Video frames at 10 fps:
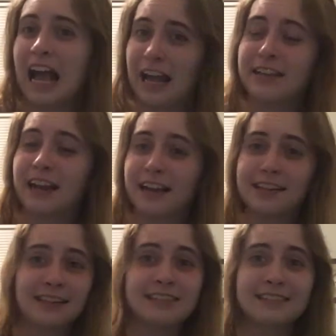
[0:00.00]
I
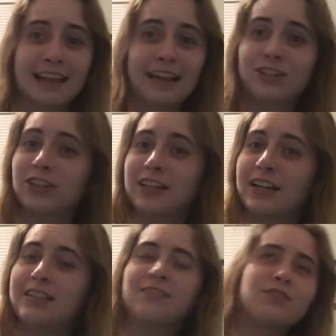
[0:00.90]
can actually
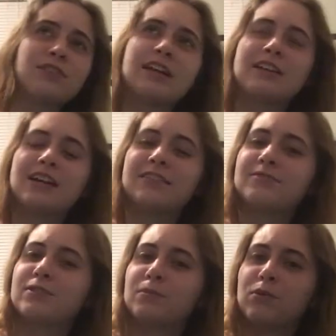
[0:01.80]
kind of
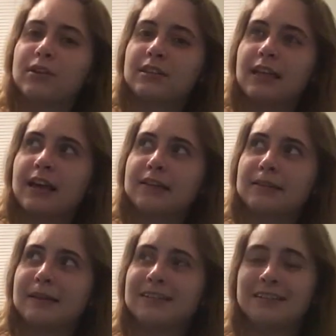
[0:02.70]
support that.
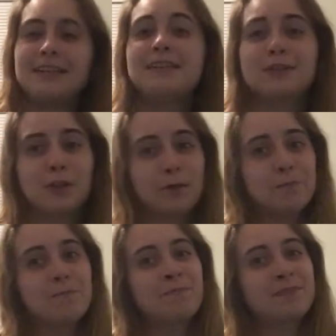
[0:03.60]
So,
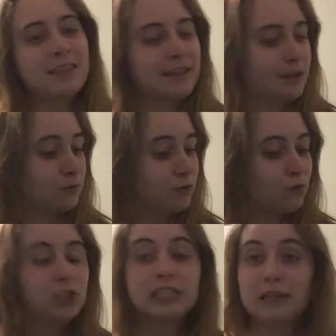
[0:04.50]

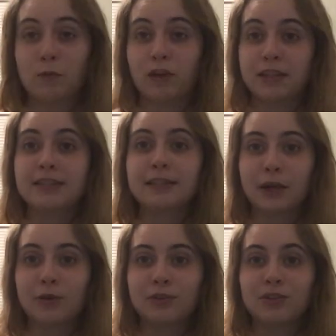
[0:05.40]
we'll see where this
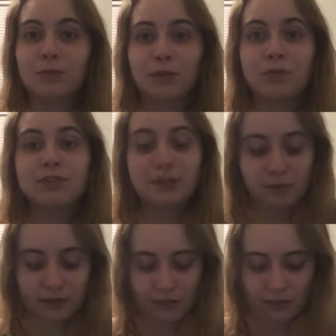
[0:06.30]
goes. We will see
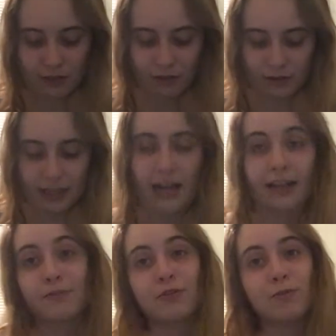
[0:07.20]
where this goes.
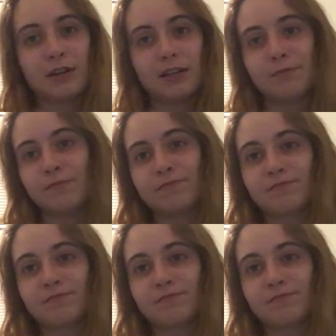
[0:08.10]
I, for one, am